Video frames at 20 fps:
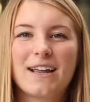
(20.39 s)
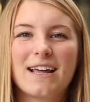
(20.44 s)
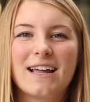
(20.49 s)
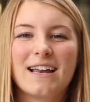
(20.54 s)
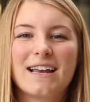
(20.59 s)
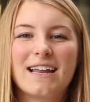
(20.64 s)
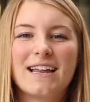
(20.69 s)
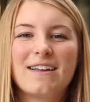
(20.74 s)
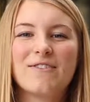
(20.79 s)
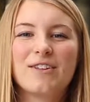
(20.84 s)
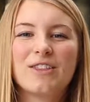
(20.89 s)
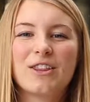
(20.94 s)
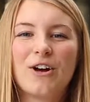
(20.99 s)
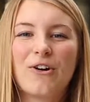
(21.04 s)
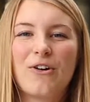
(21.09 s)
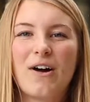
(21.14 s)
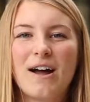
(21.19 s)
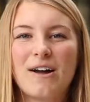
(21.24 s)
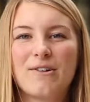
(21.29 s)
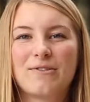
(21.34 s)
and even
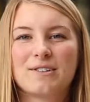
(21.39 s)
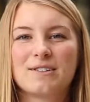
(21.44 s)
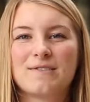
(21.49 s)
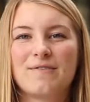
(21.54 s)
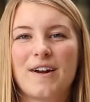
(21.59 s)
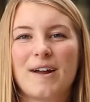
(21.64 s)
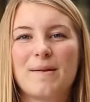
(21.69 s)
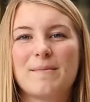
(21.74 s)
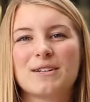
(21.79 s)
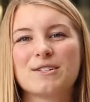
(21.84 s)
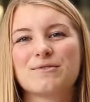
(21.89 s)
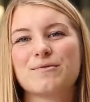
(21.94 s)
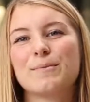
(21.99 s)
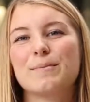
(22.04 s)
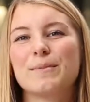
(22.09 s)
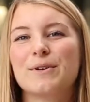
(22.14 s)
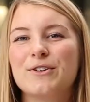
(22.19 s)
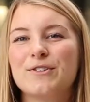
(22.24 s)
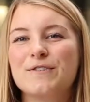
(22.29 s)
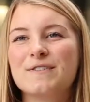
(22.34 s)
though I was very much
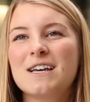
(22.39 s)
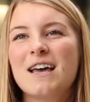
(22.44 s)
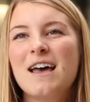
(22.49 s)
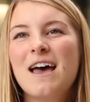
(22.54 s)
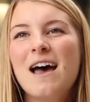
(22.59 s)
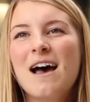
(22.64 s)
removed